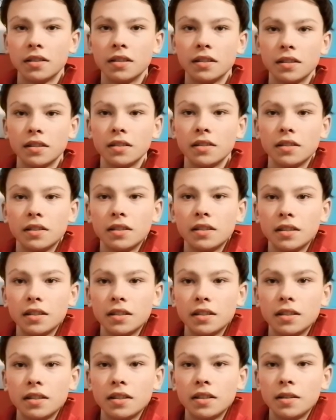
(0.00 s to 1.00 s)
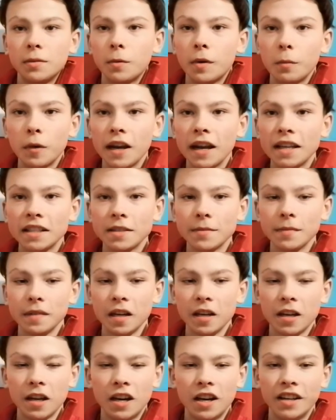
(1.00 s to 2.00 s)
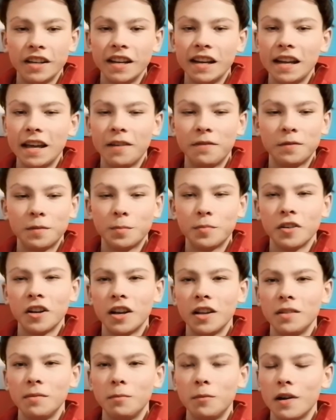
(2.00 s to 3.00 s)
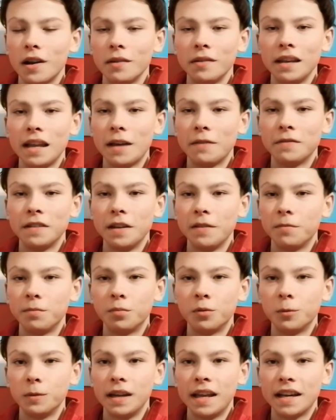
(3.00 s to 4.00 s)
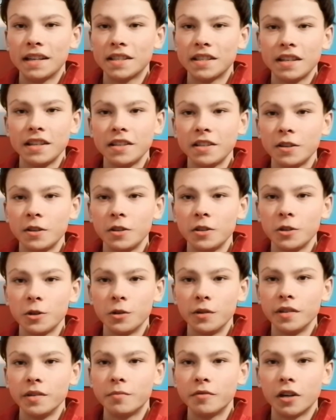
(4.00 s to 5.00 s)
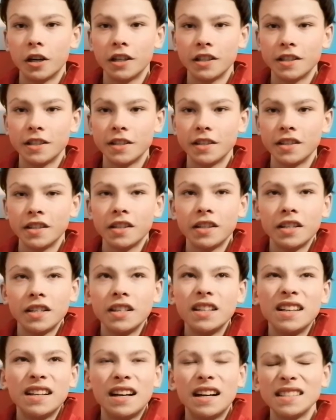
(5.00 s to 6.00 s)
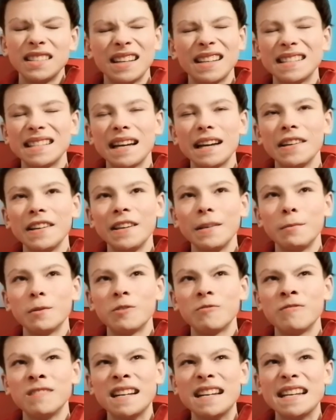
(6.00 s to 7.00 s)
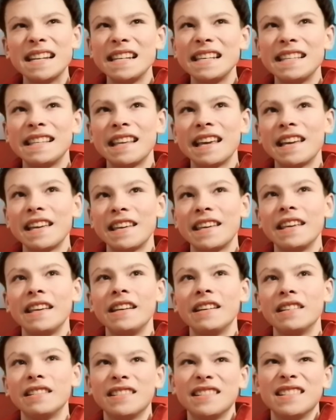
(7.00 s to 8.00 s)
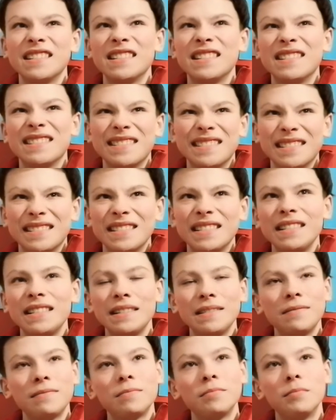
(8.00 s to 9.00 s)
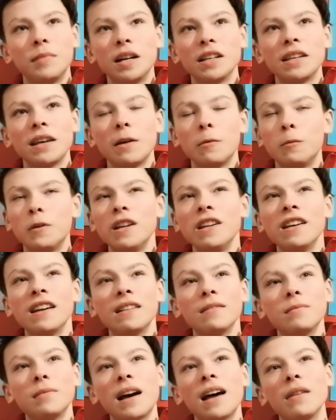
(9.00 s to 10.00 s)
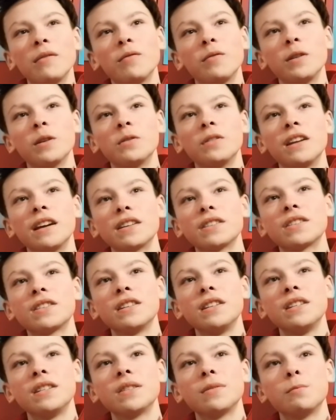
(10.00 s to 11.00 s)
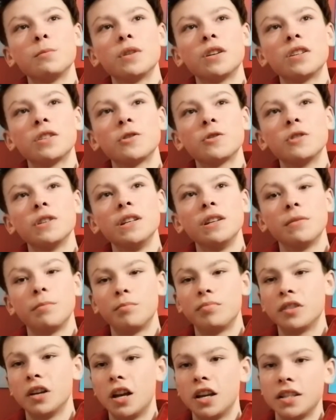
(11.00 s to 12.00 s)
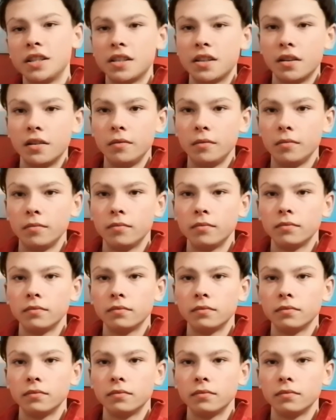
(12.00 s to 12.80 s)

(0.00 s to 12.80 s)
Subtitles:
when Adam Lallana left Liverpool last season and joined Brighton, I doubt he was really thinking might get a win at Anfield next season when I join Brighton.